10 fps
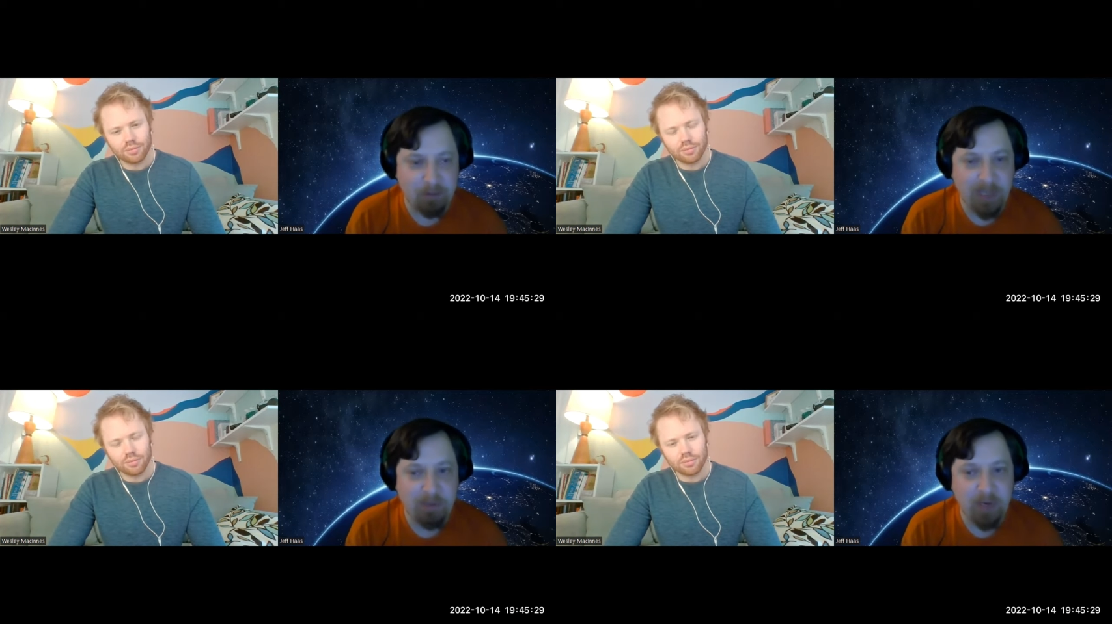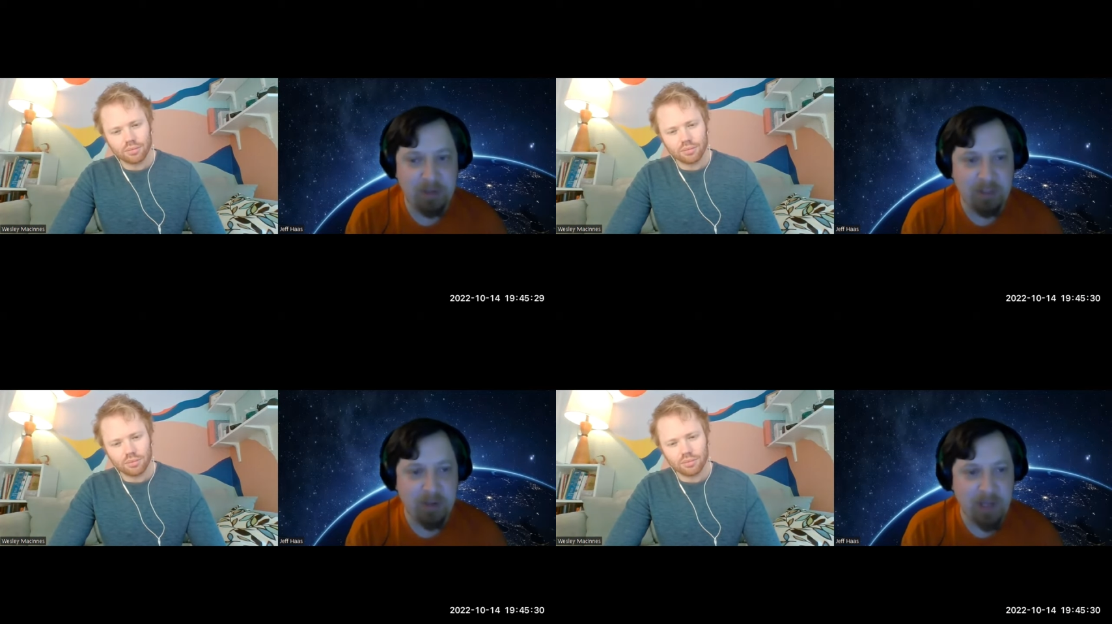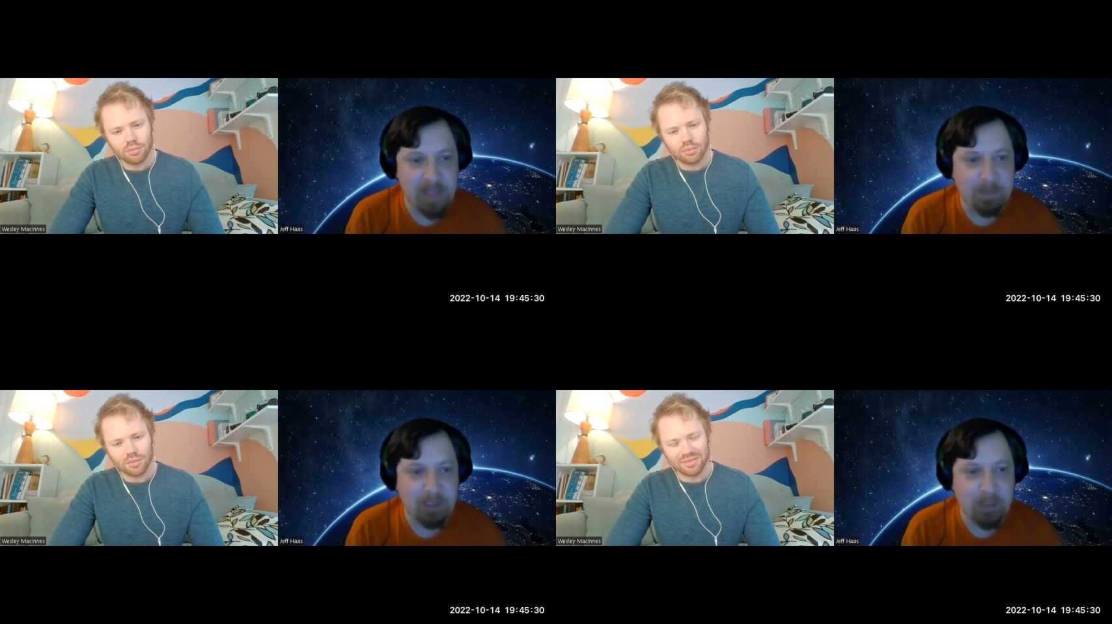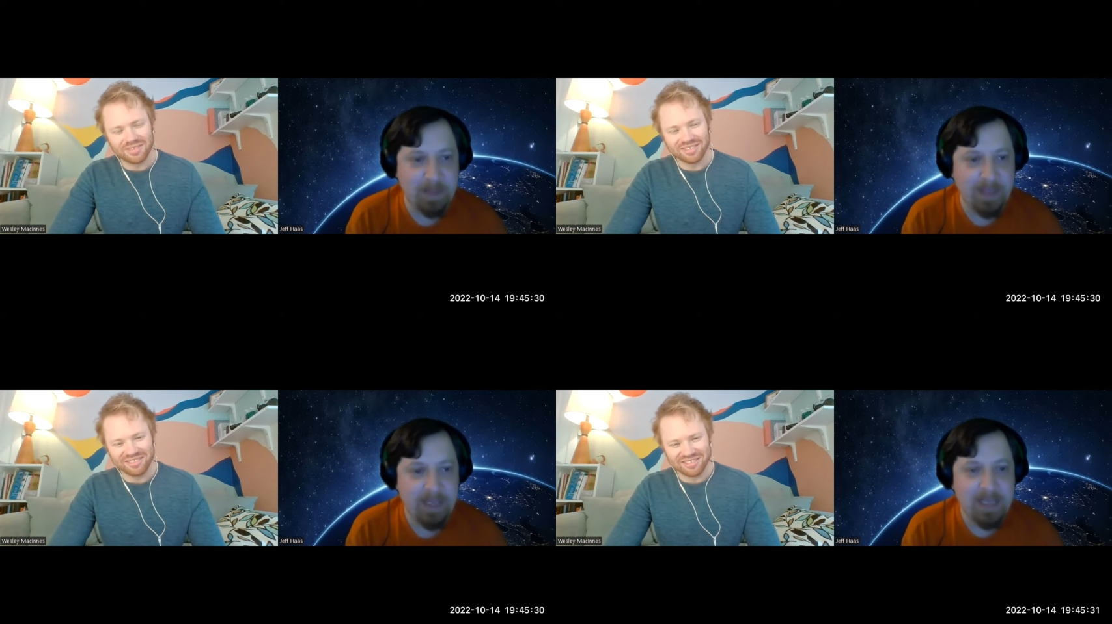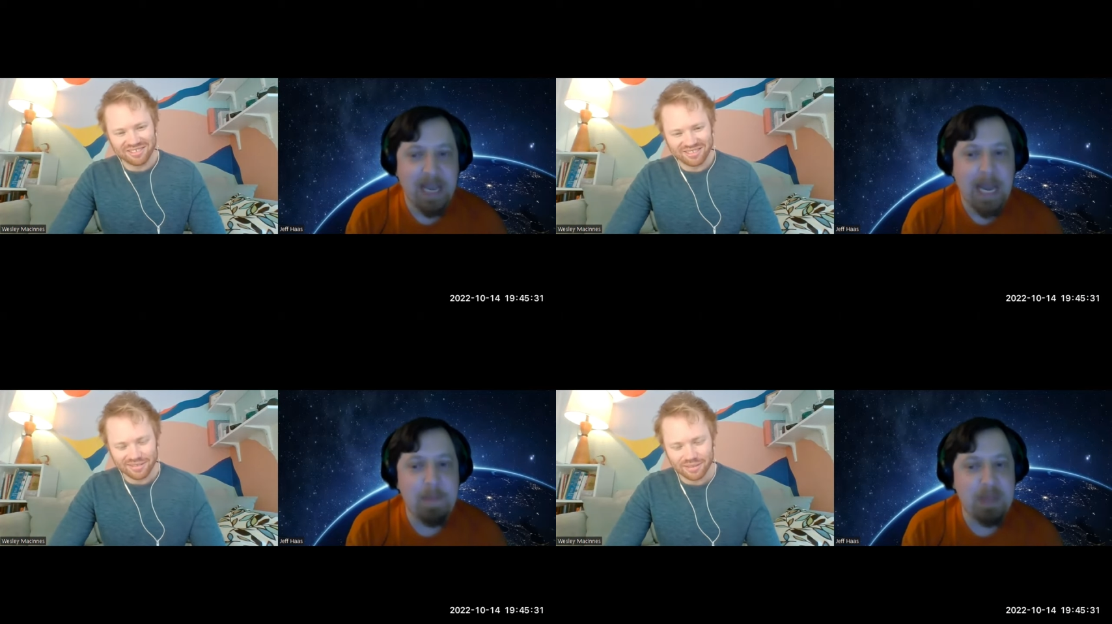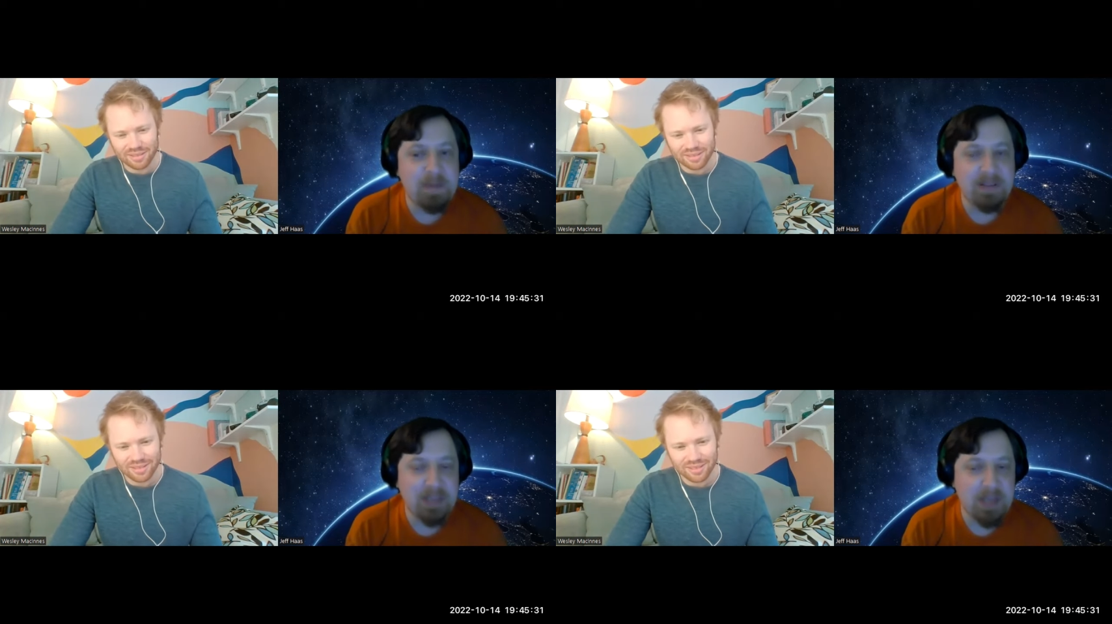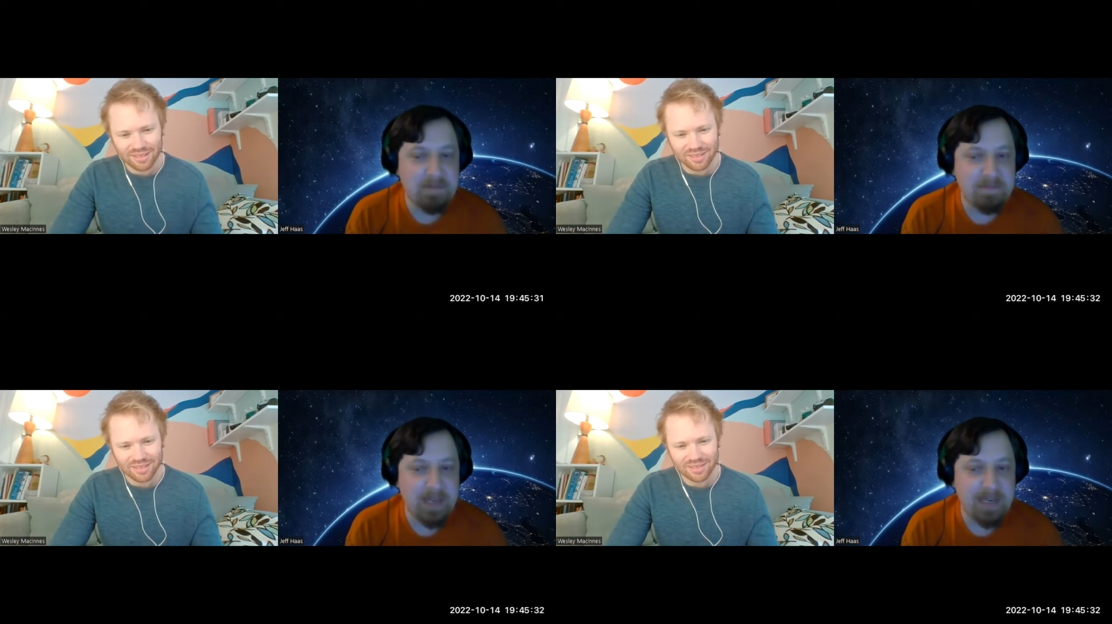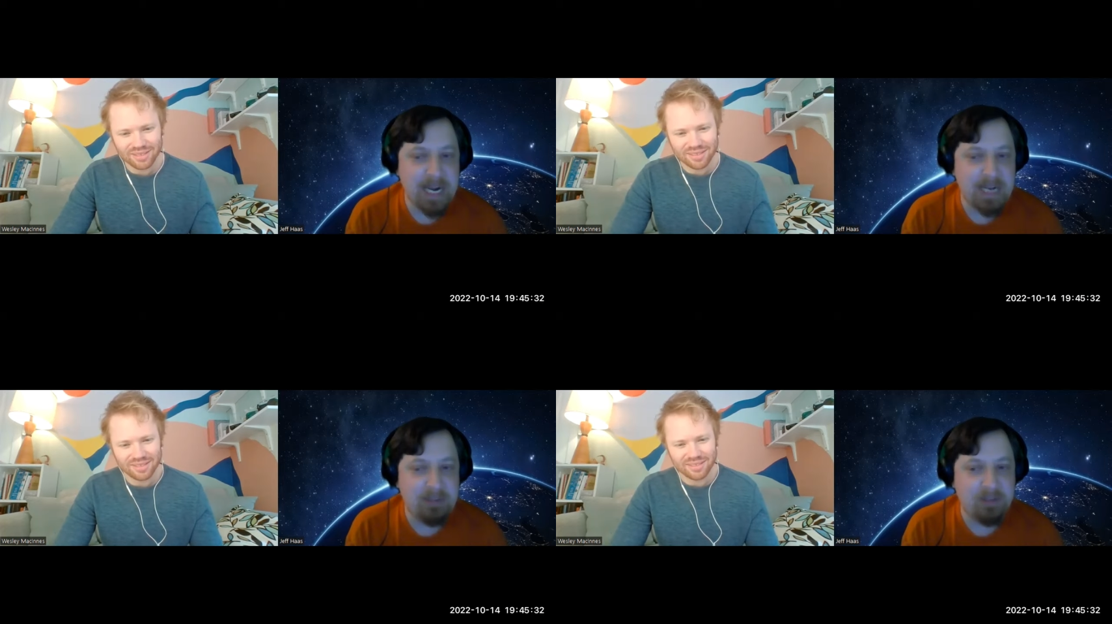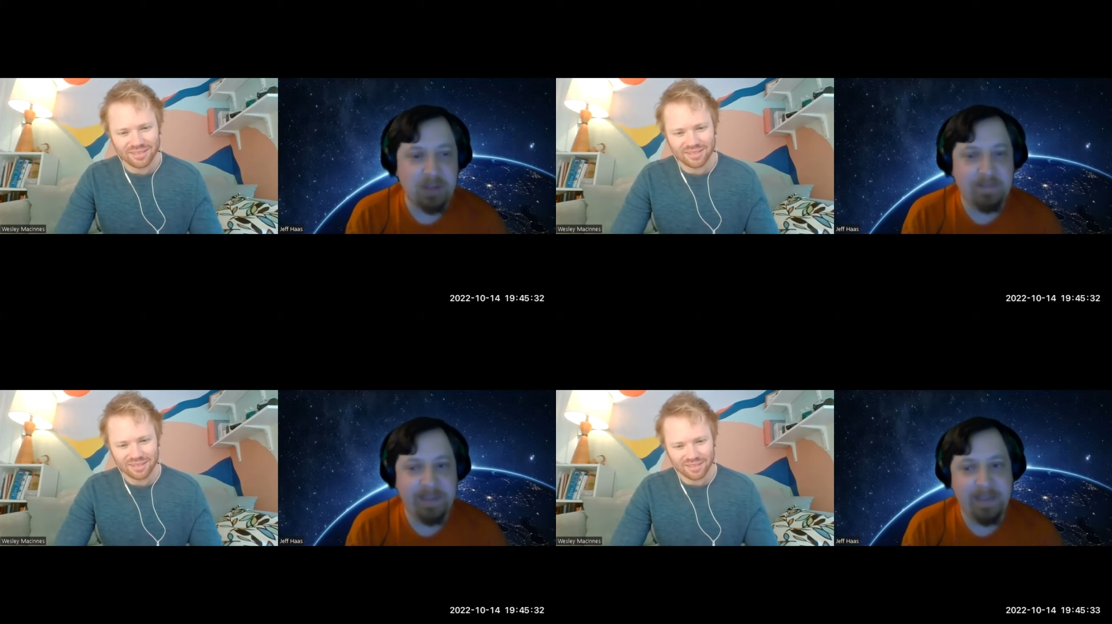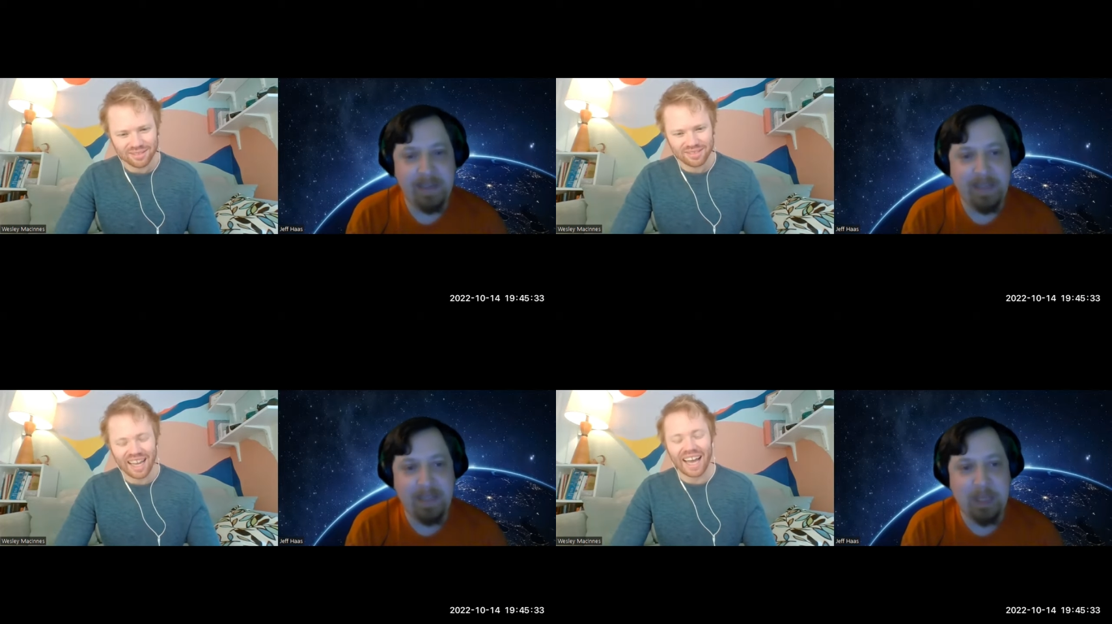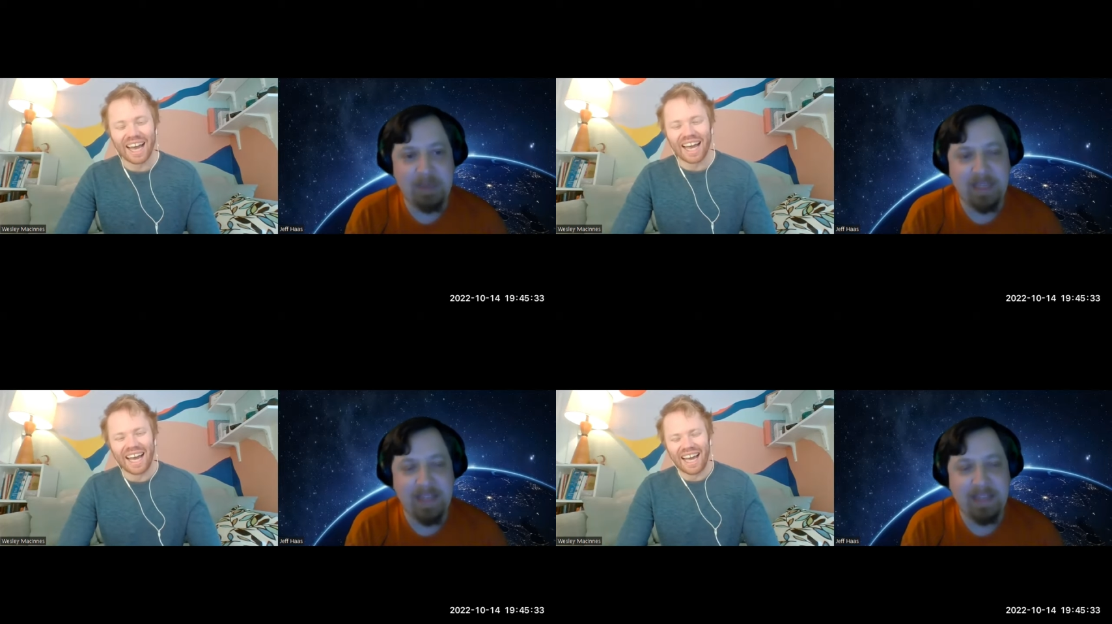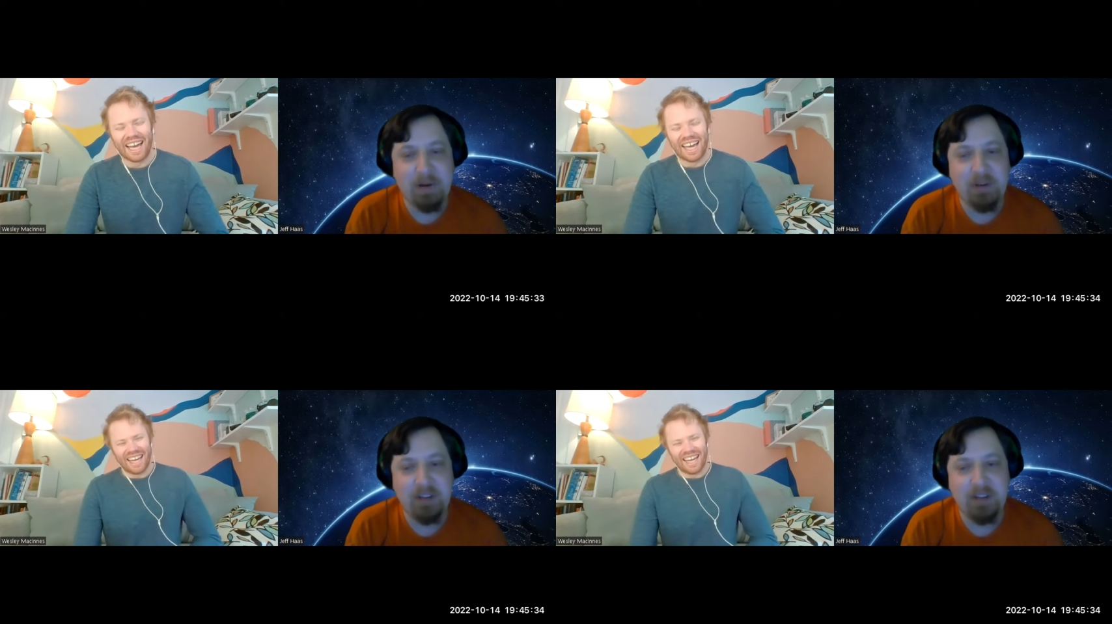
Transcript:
Speaker 1: like raging on them a little bit, I'm thinking to myself, they kind of deserved it. Like you know, what I'm saying like they're